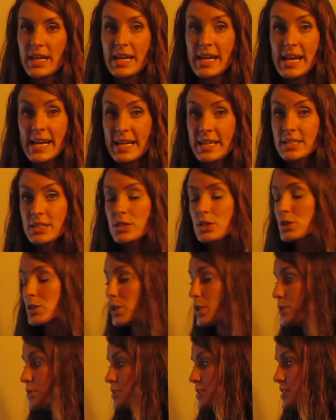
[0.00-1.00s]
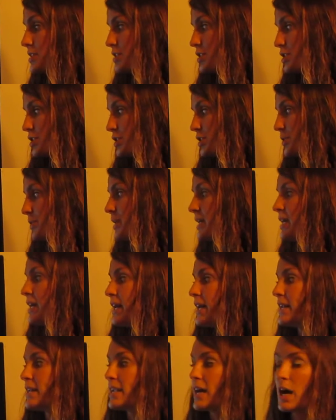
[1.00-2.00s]
enhance closeness to
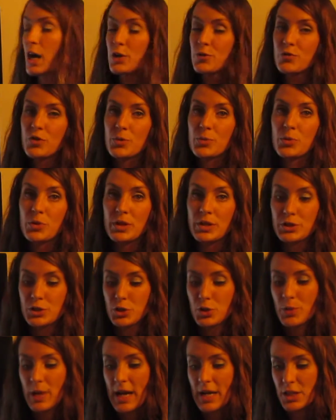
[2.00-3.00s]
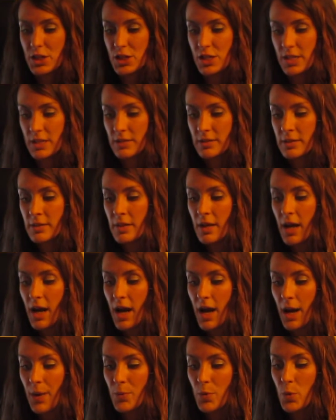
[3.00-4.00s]
and nonverbal interaction
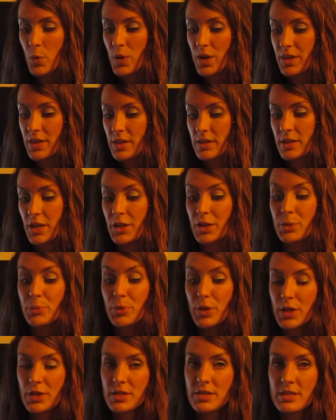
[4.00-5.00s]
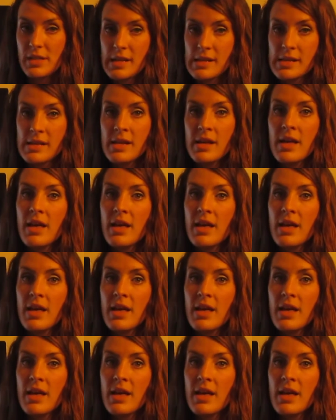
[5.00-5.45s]
with another person.